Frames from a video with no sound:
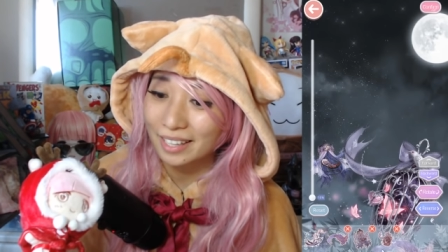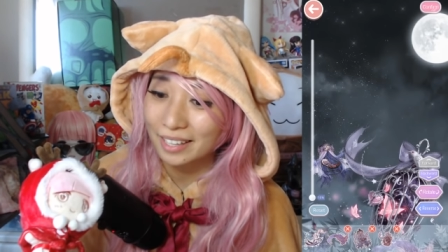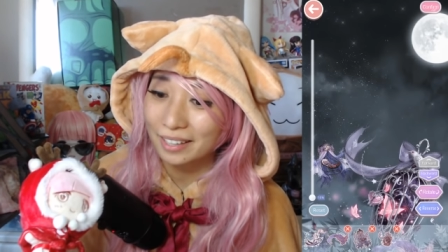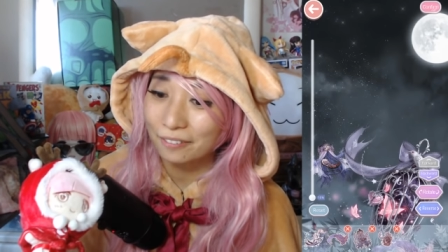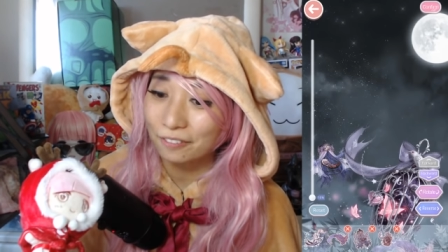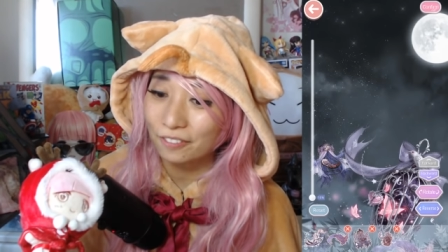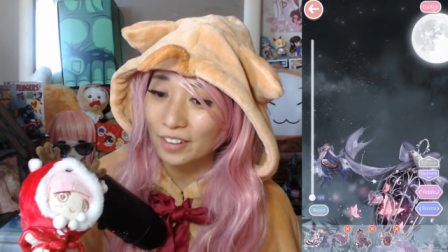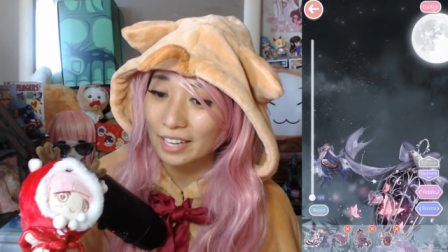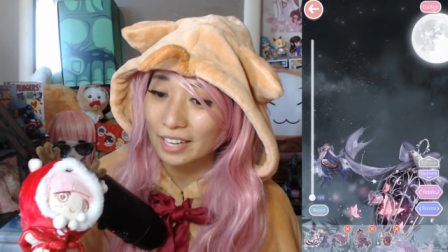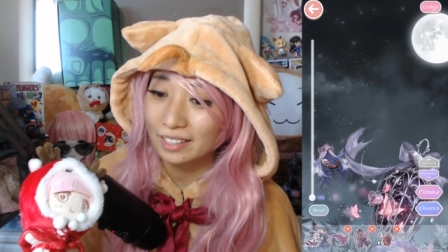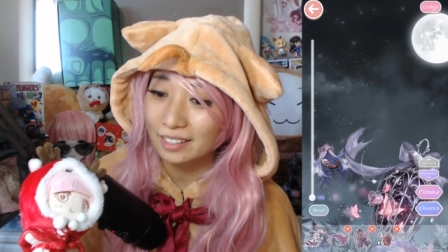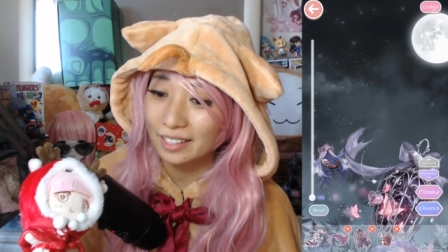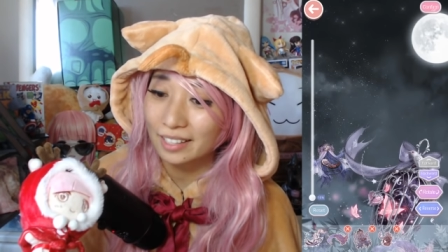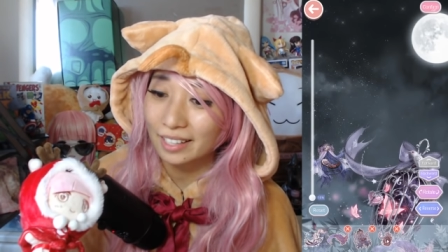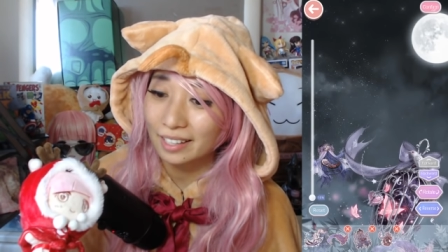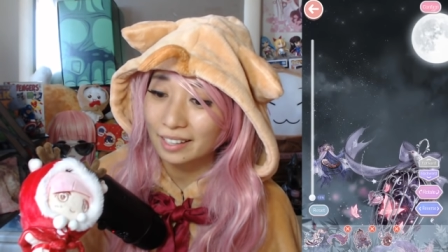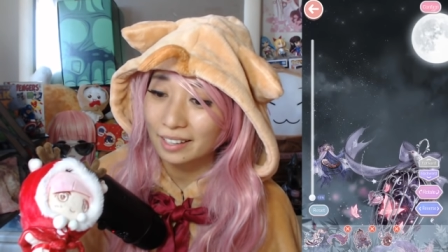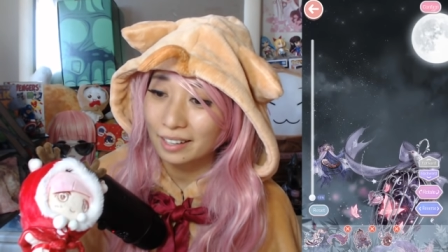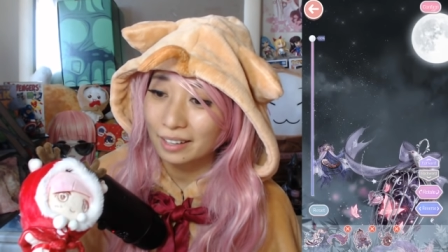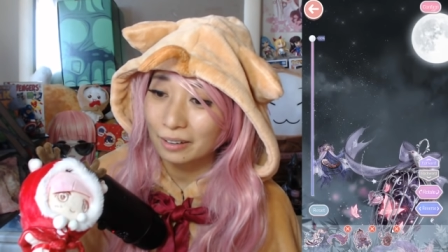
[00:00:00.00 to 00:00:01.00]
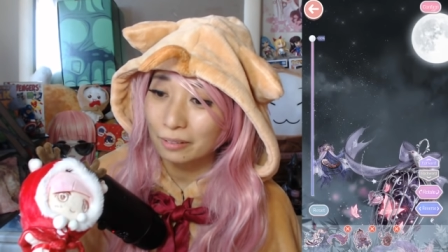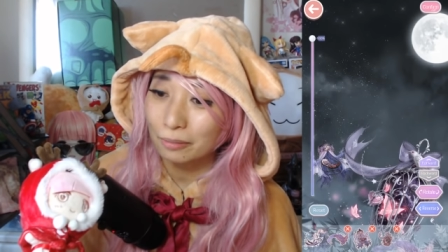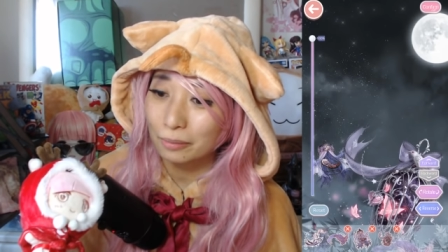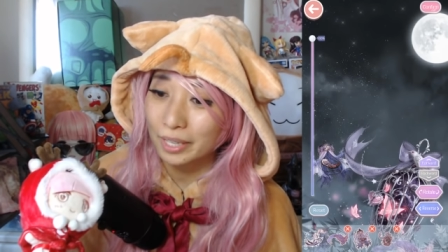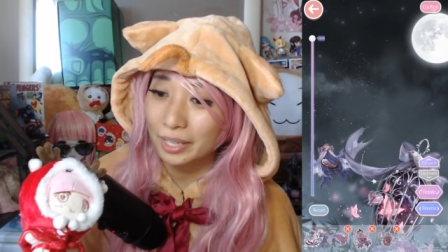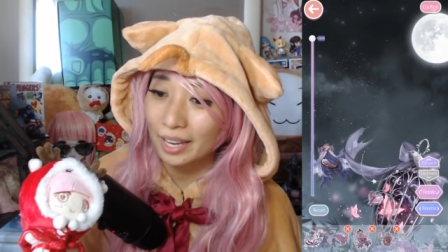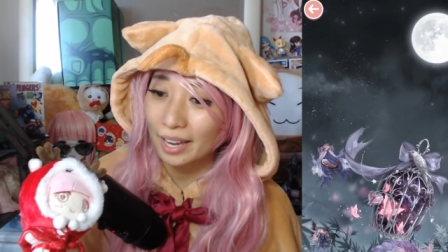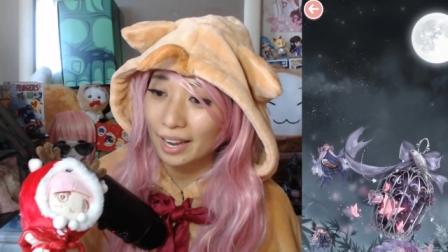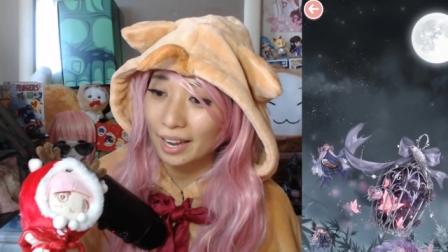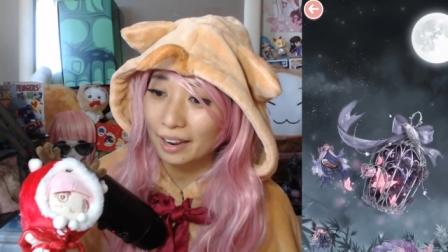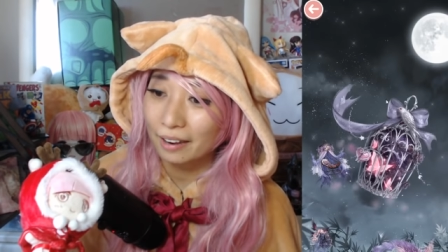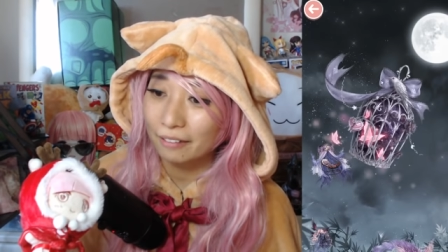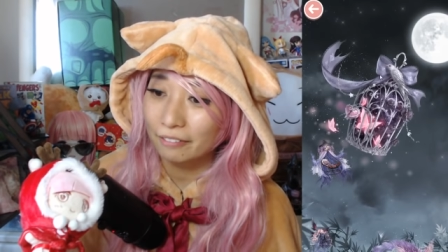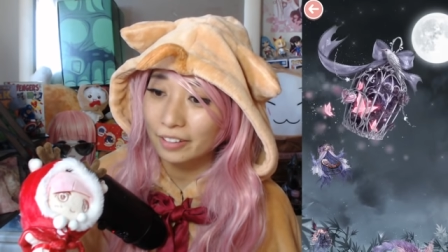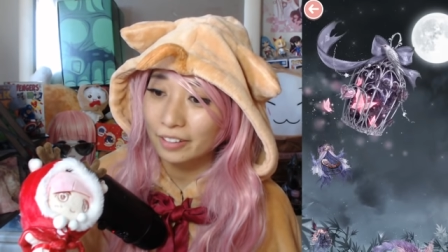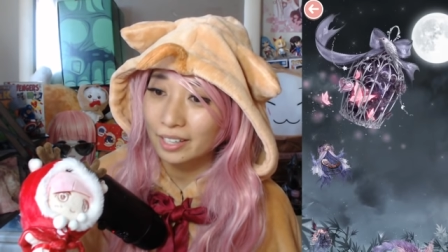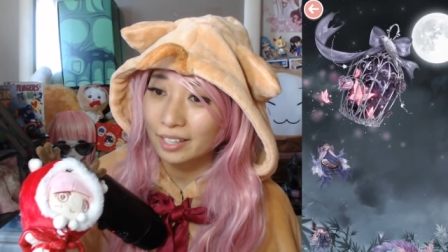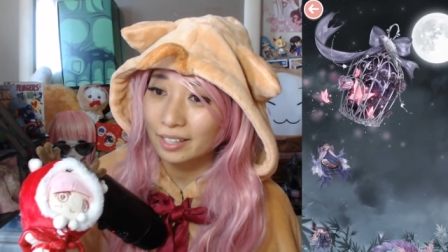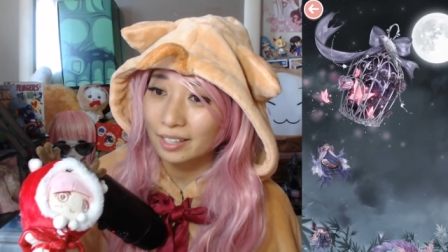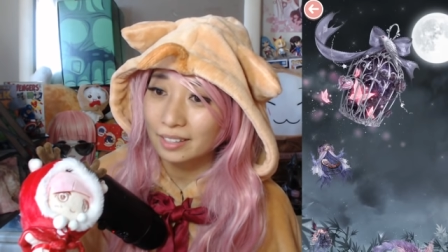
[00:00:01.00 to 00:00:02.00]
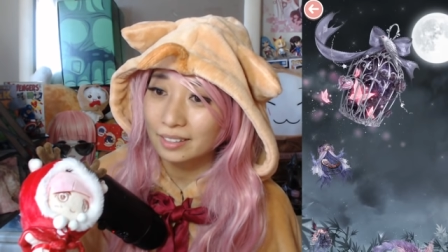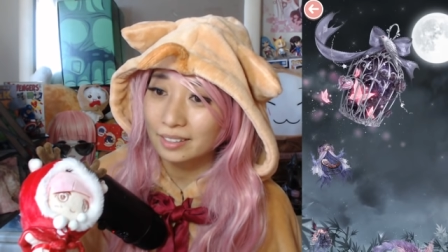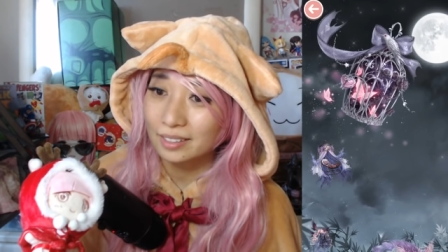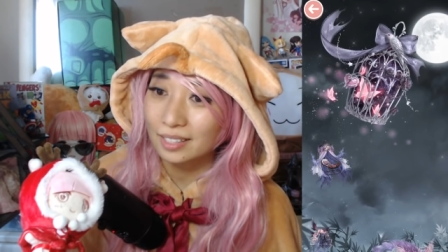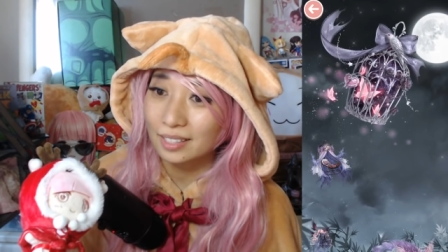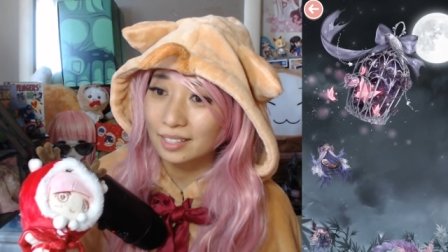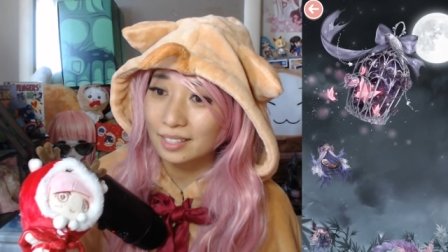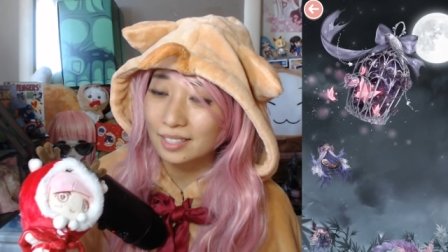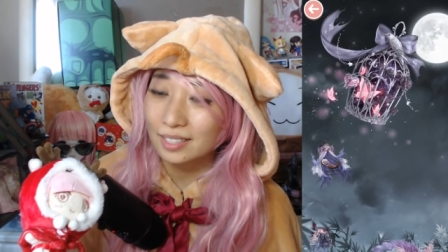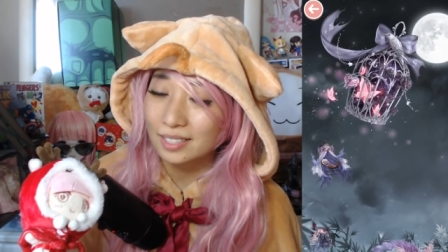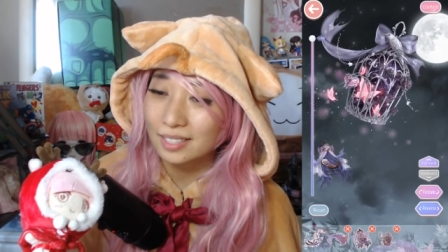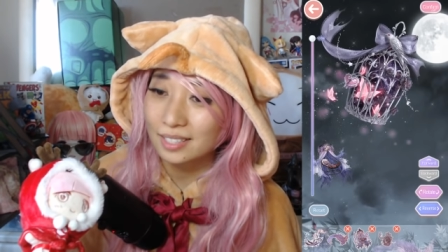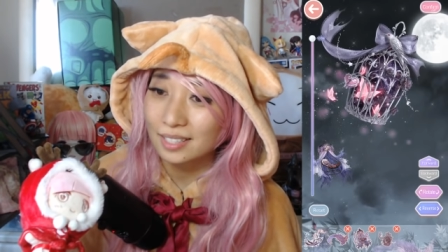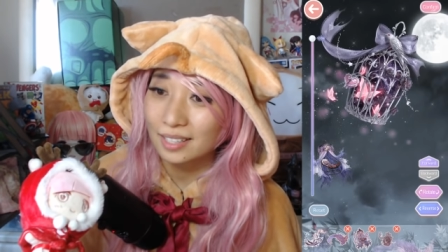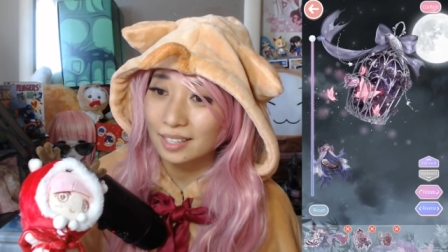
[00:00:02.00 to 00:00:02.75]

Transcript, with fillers: And then finally, we have this